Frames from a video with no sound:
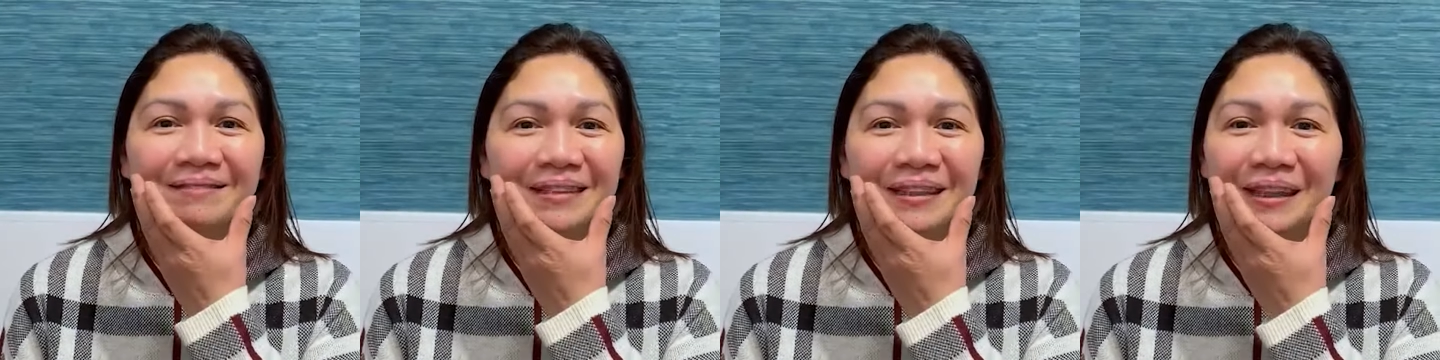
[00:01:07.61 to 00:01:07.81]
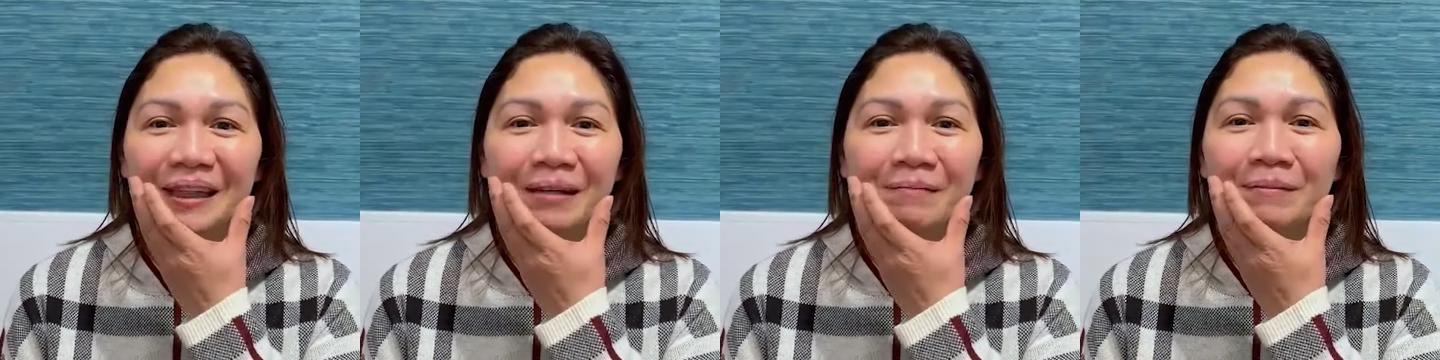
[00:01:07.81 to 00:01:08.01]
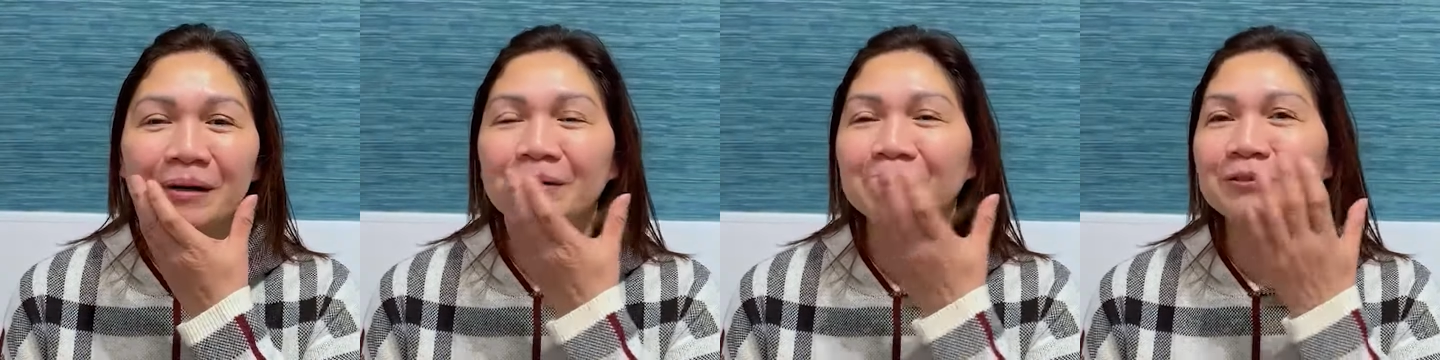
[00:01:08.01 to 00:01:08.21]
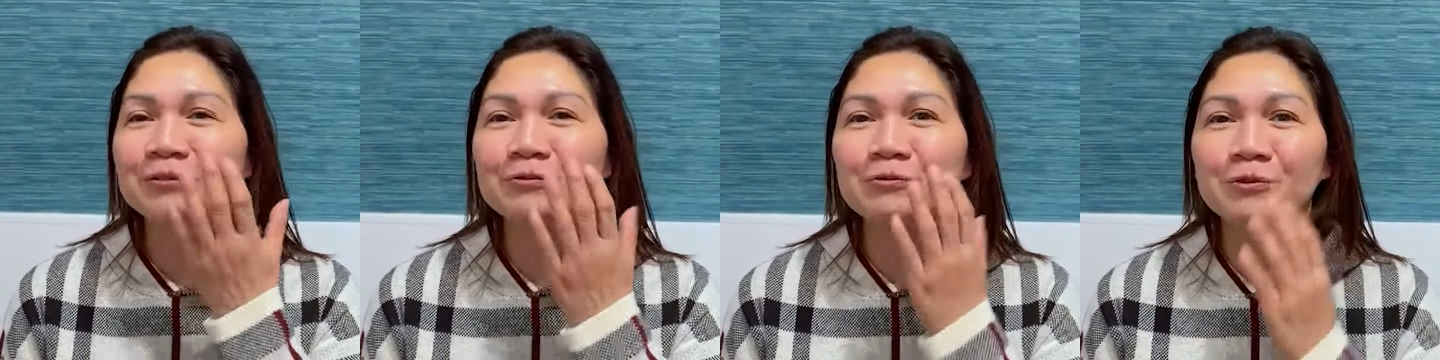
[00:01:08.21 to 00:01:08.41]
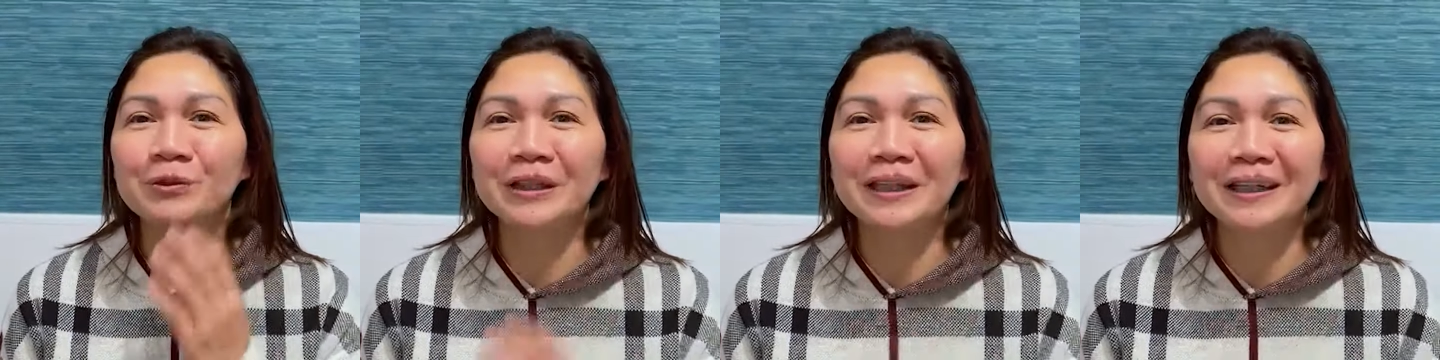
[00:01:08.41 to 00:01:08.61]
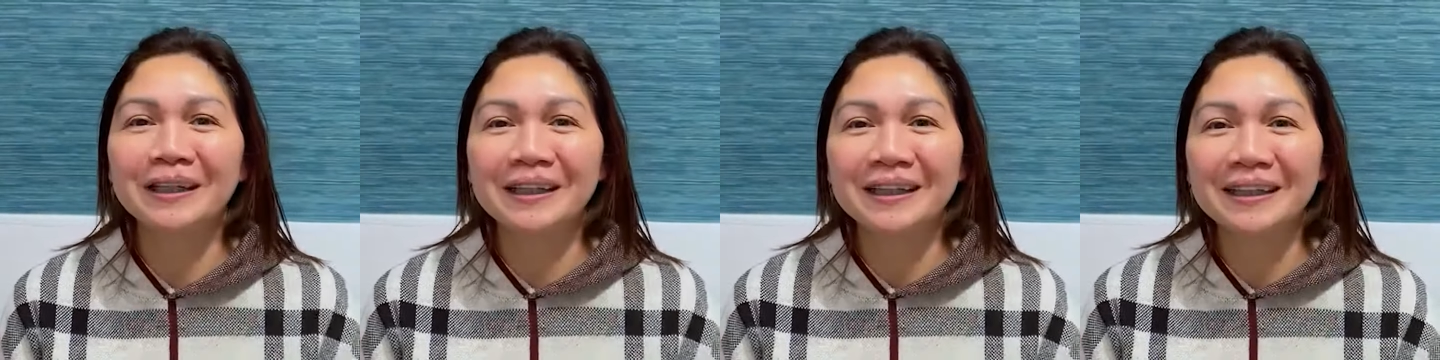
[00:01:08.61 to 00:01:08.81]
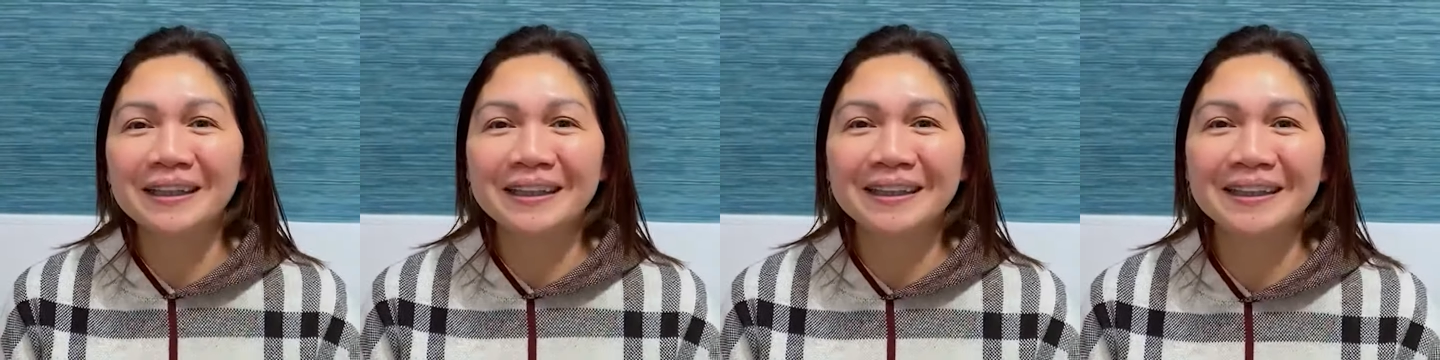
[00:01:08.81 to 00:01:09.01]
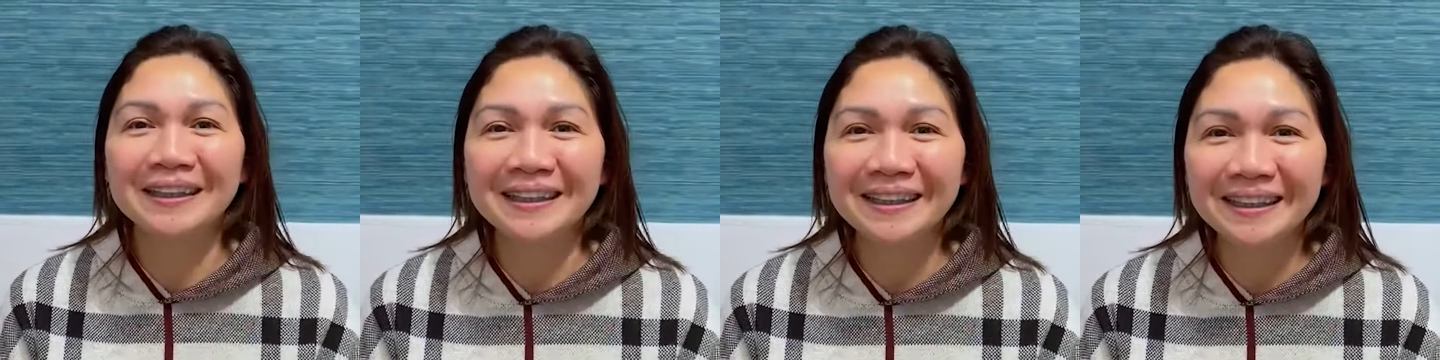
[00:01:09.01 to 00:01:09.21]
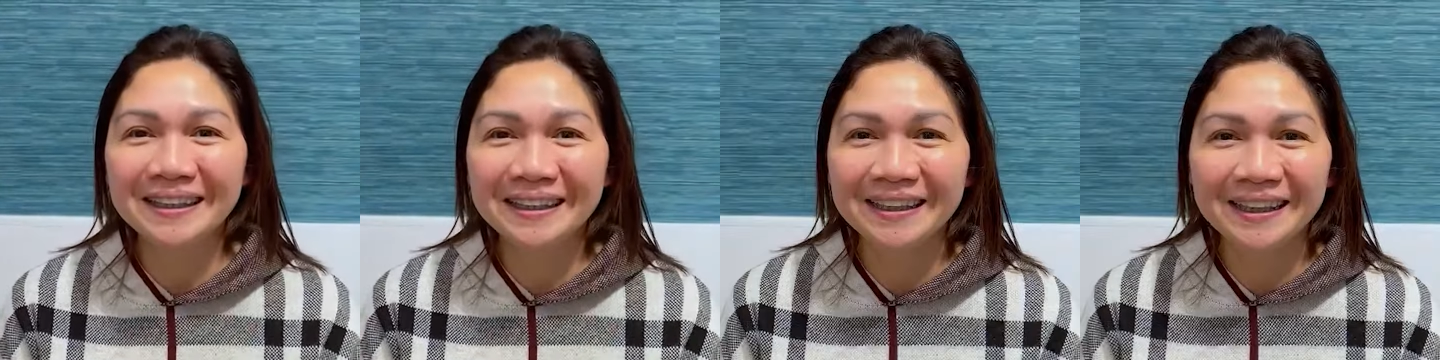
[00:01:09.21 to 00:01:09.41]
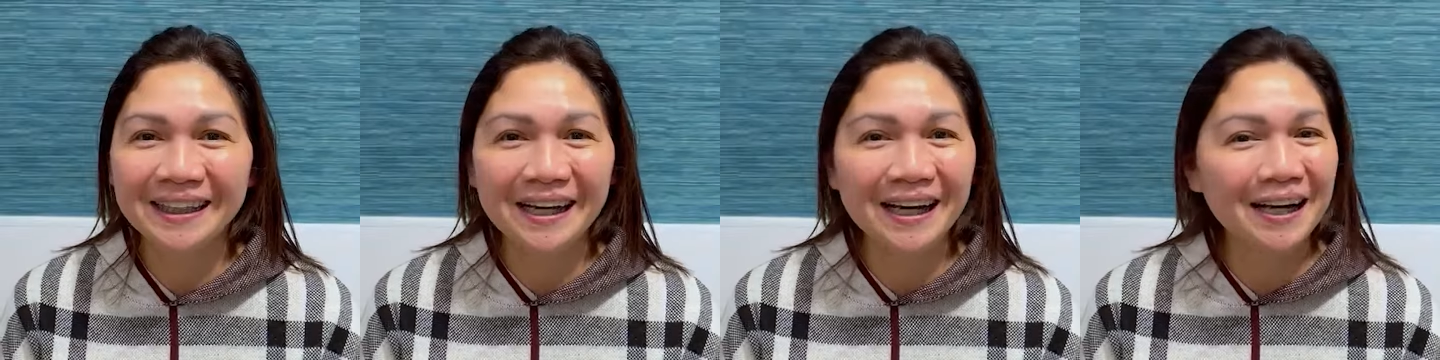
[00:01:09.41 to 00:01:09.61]
came out really good.
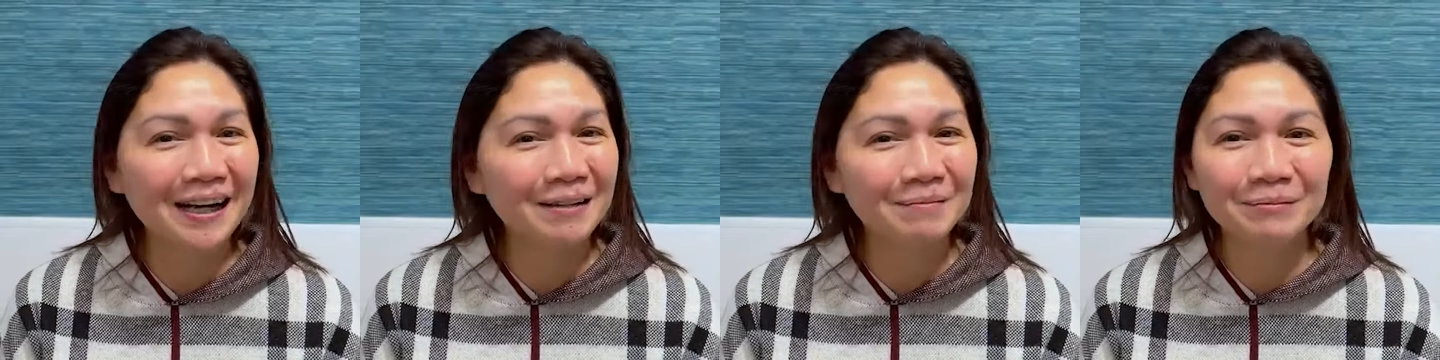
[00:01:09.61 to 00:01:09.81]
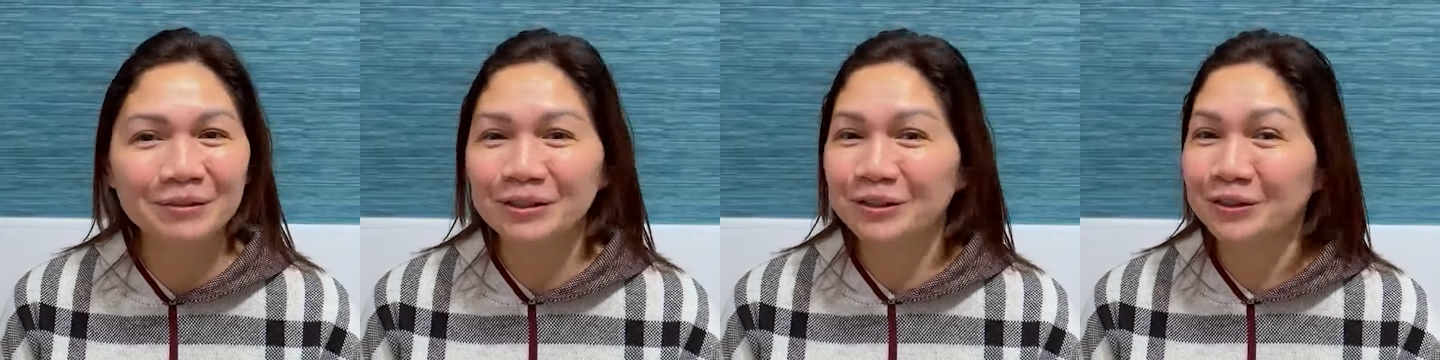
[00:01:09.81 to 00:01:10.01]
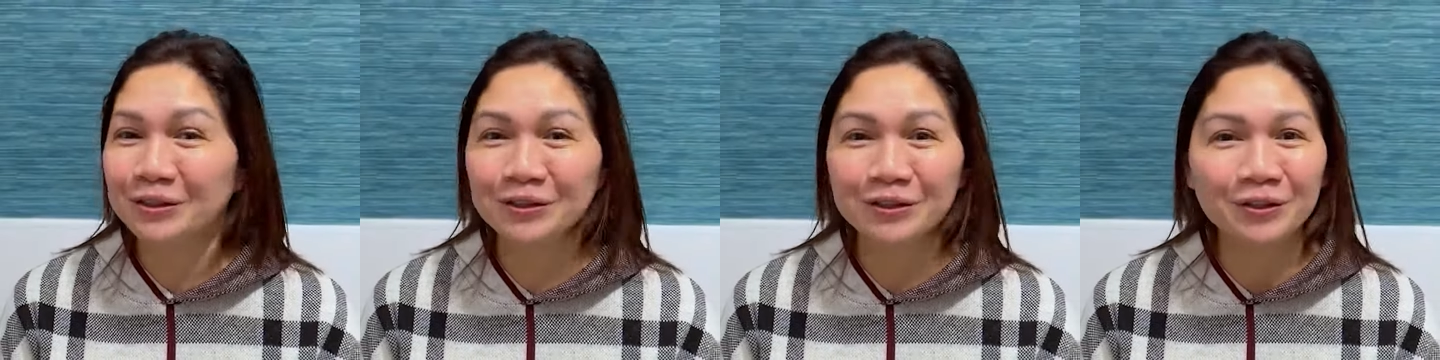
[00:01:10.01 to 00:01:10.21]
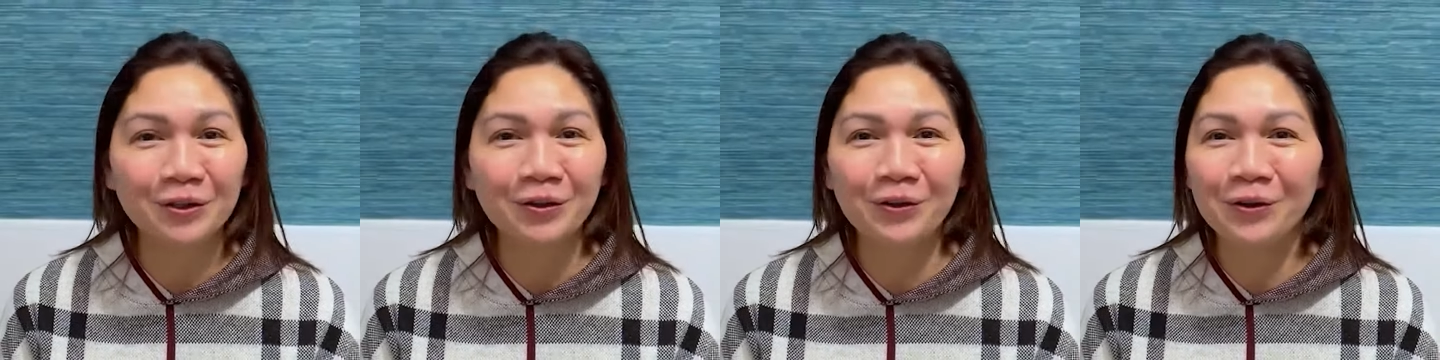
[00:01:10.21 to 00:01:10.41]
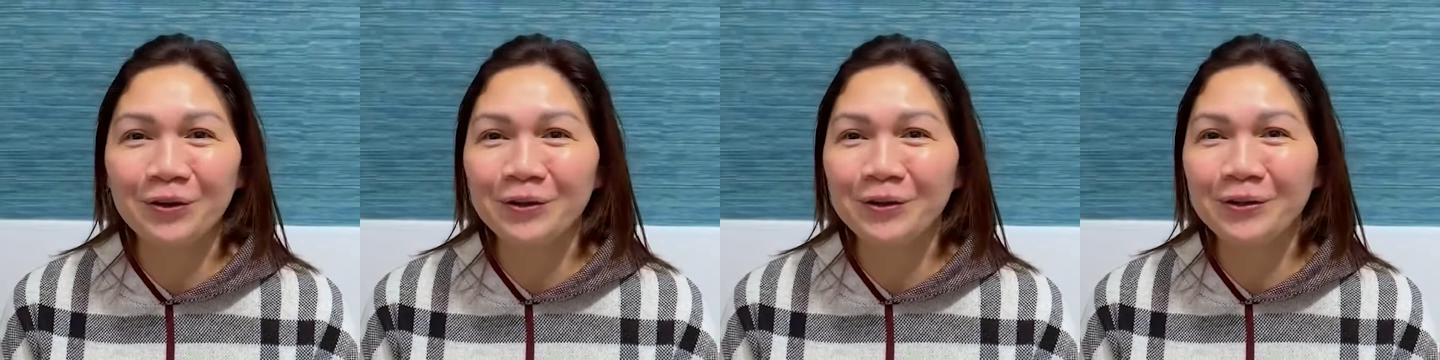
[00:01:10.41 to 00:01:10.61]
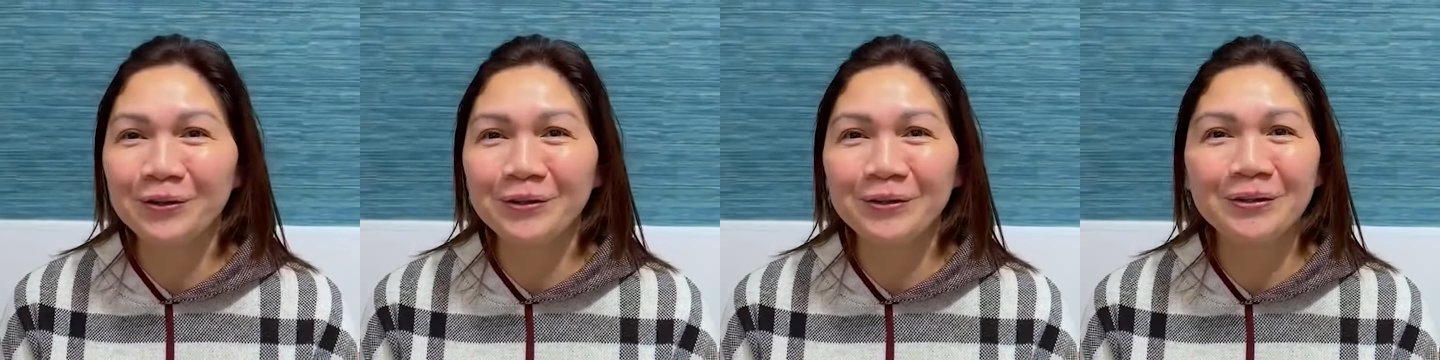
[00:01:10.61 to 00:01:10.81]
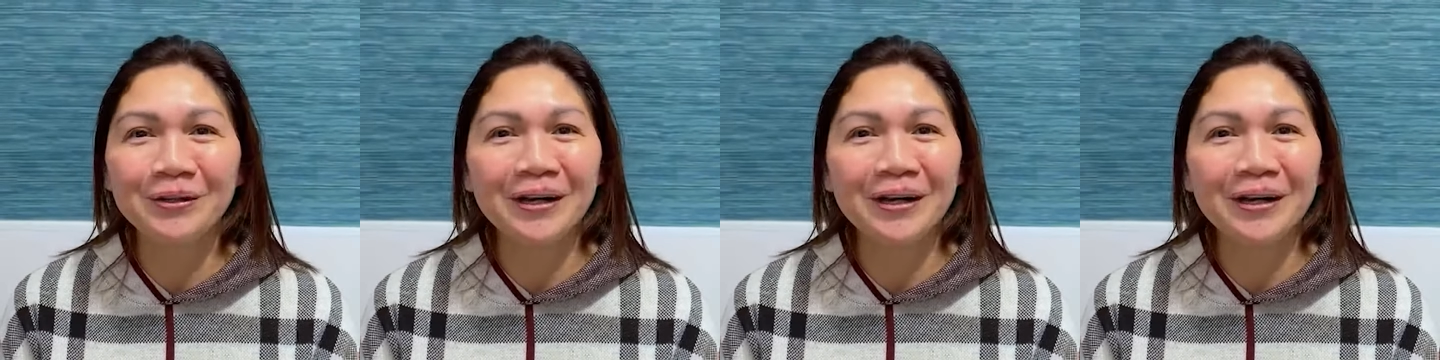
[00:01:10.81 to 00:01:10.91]
I'm so